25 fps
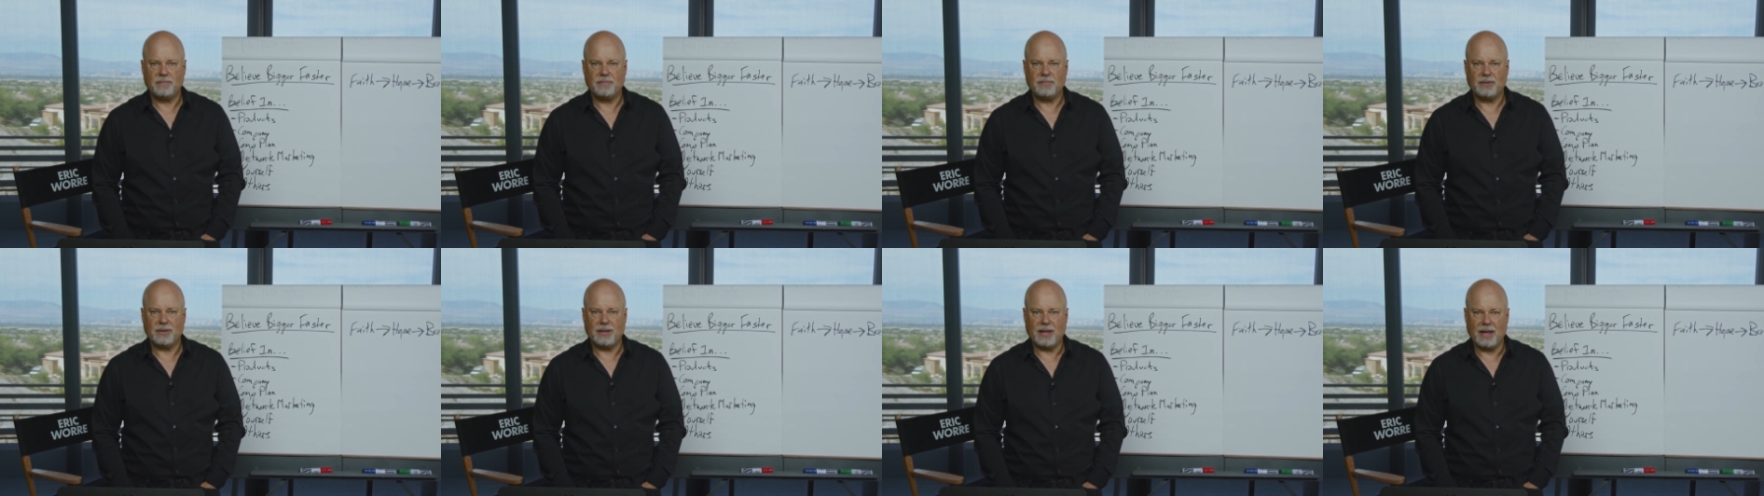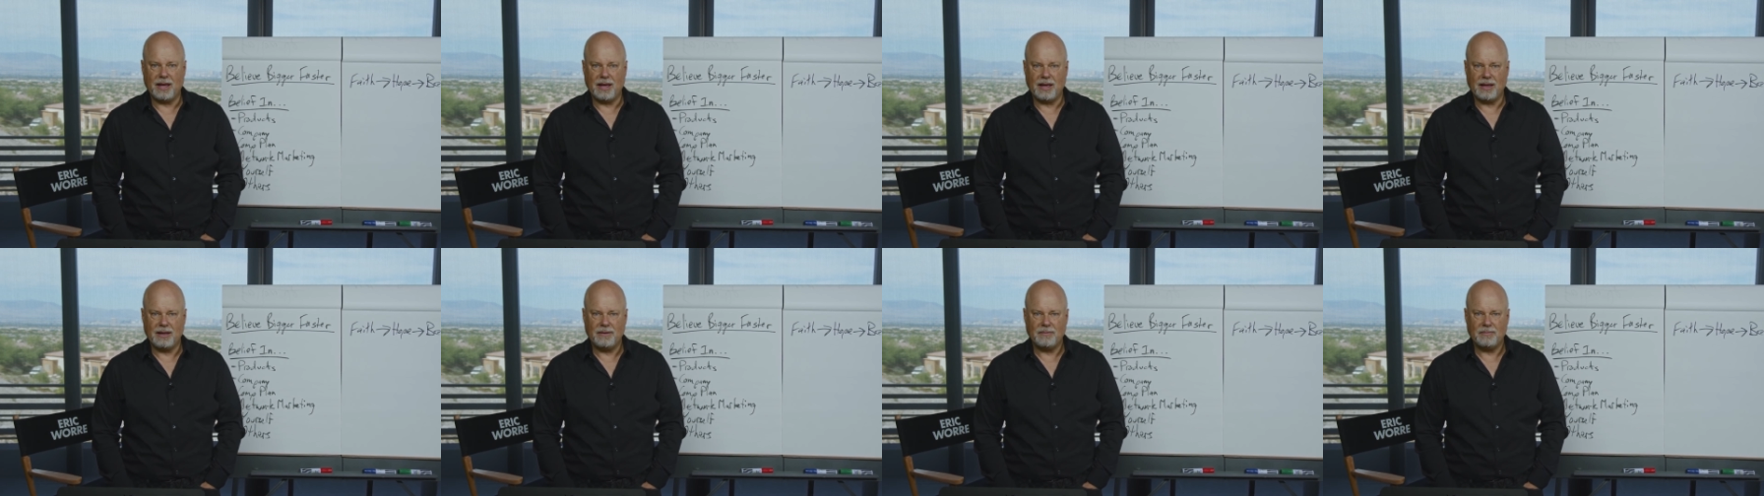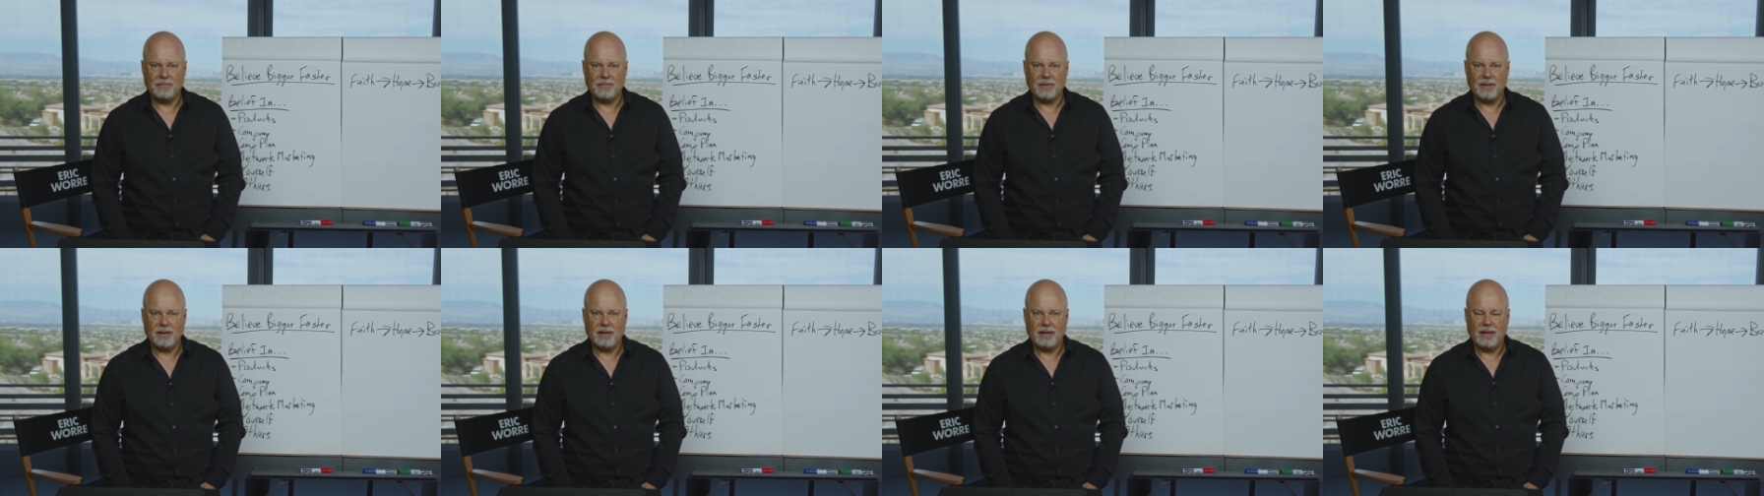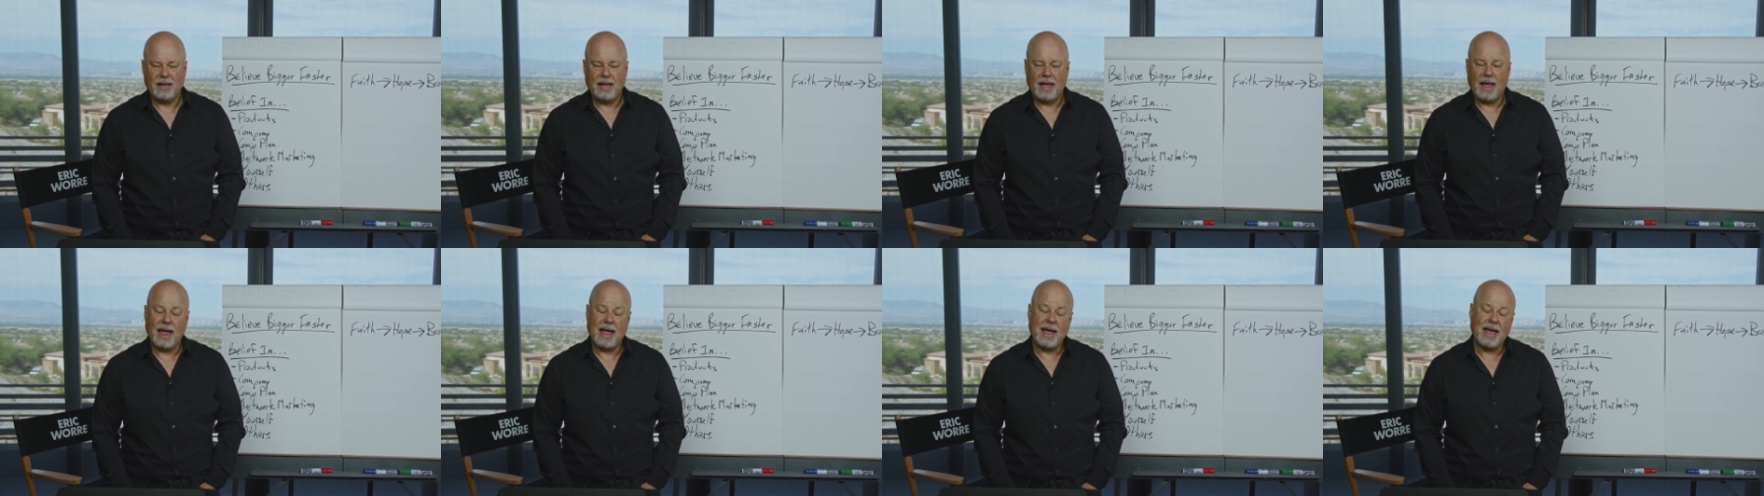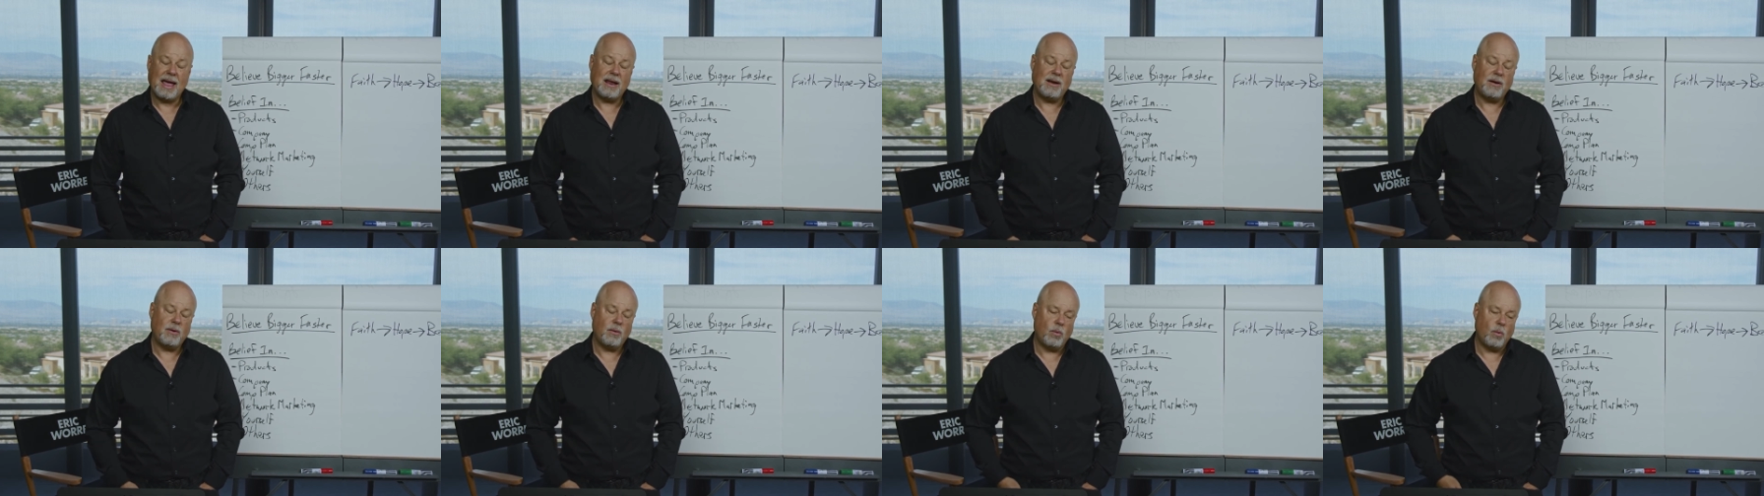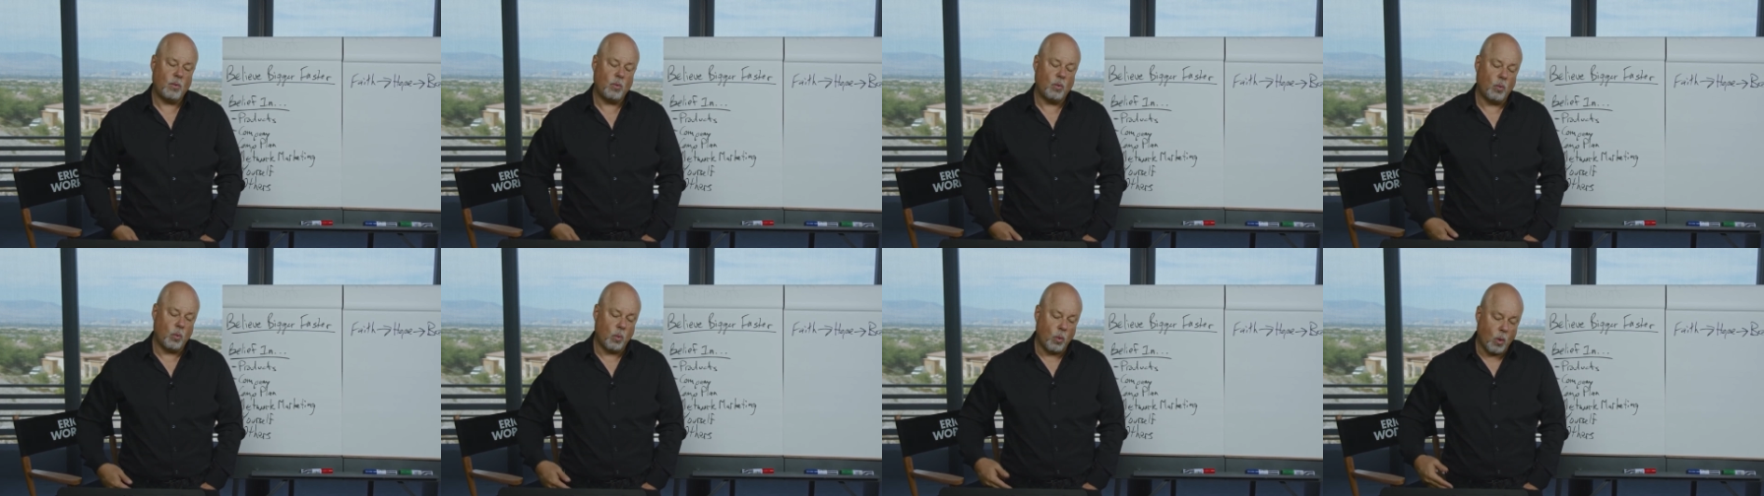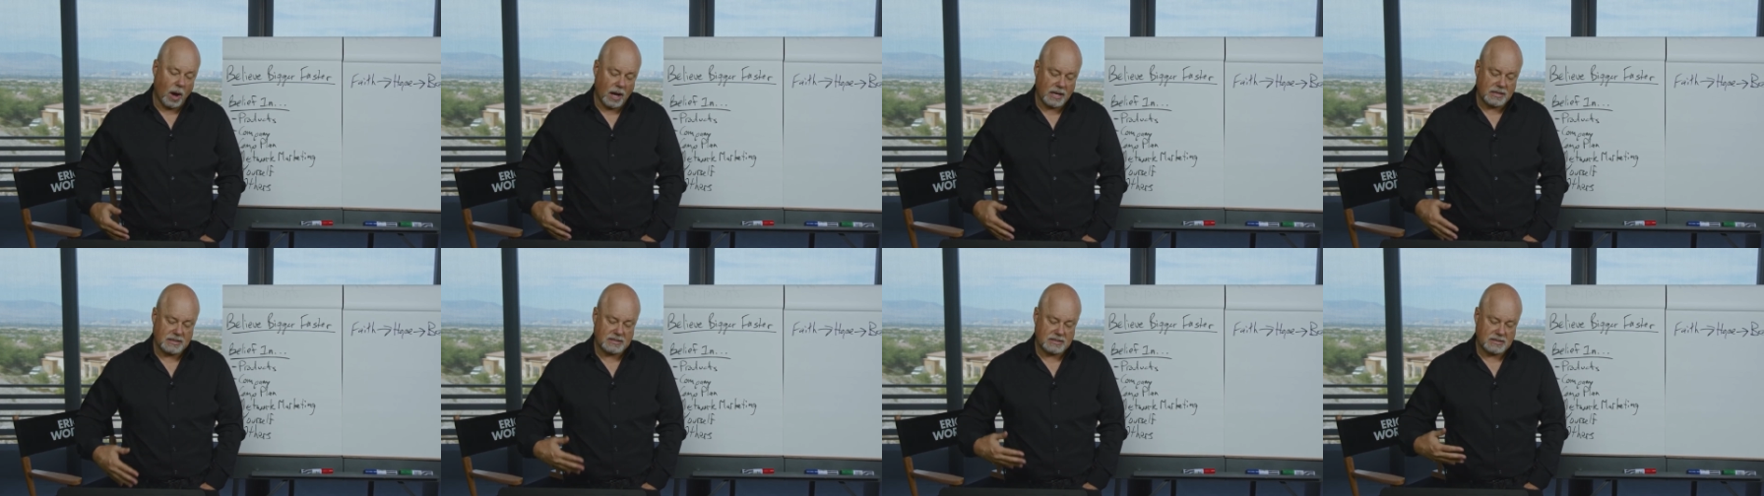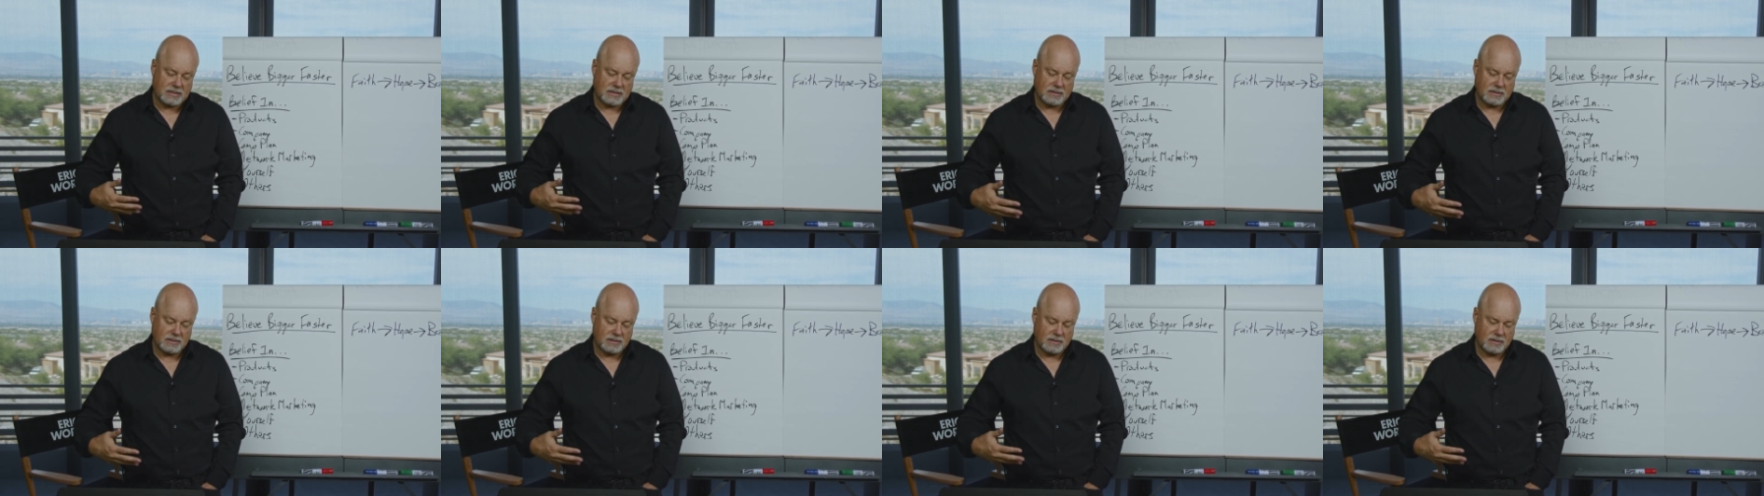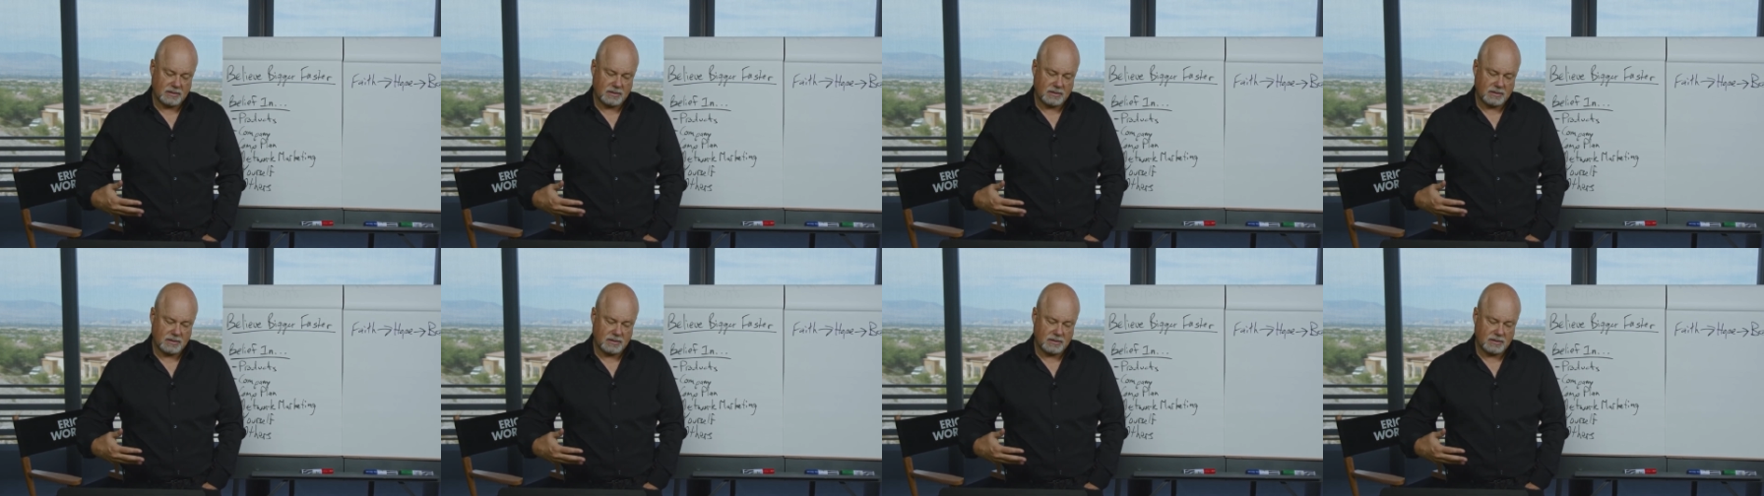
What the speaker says: Okay? And once